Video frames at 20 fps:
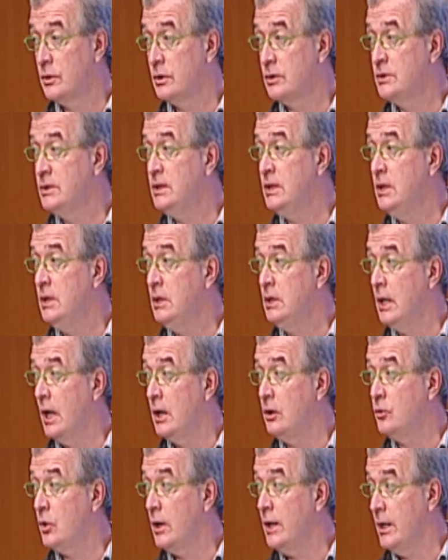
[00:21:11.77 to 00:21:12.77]
to see
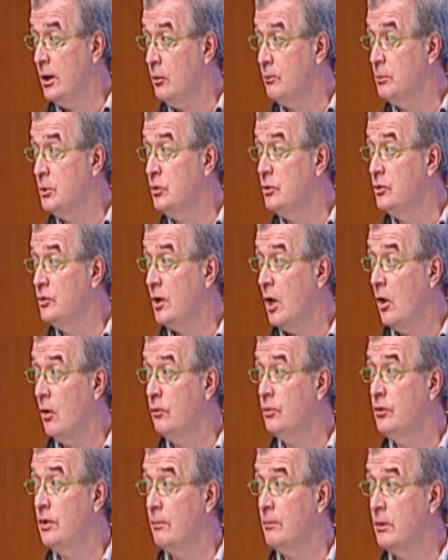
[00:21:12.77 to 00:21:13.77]
and try to help you
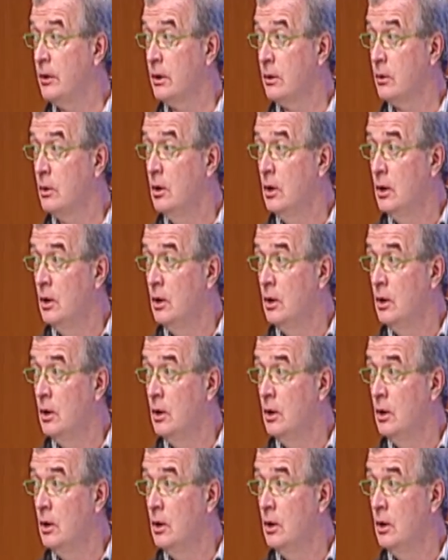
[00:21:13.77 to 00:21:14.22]
solve something